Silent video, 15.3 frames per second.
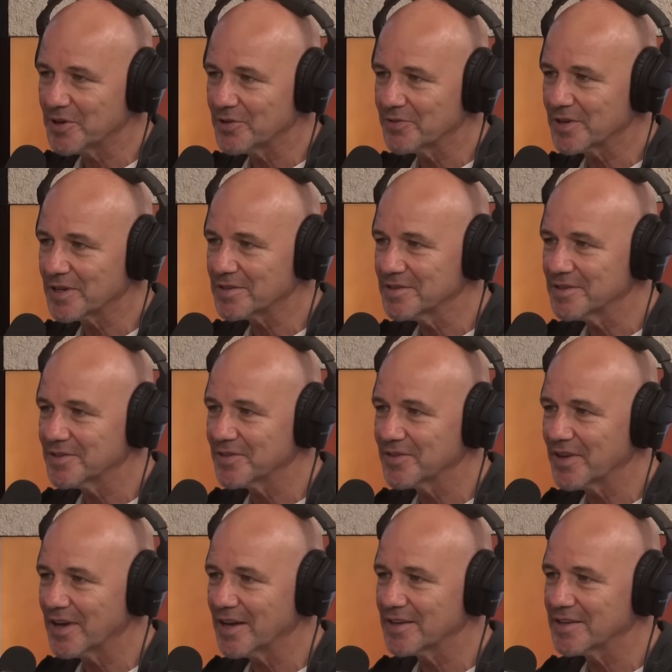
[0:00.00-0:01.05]
perfect,
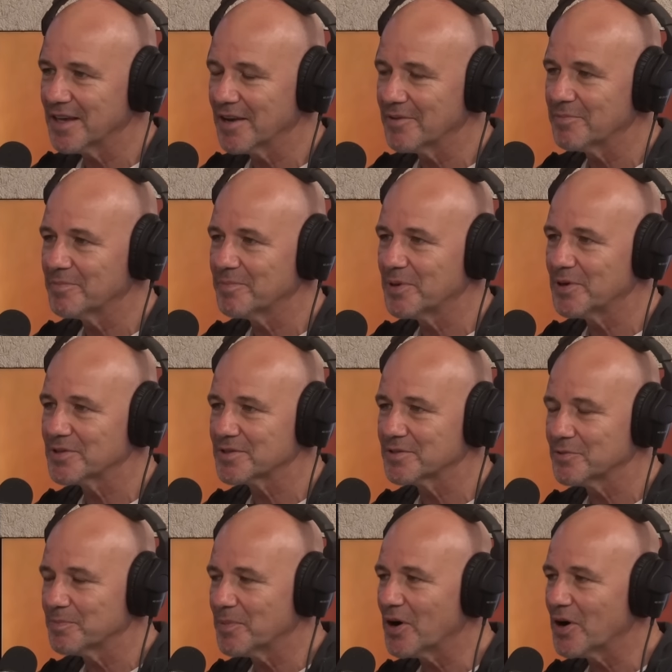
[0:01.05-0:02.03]
and uh, yeah, personal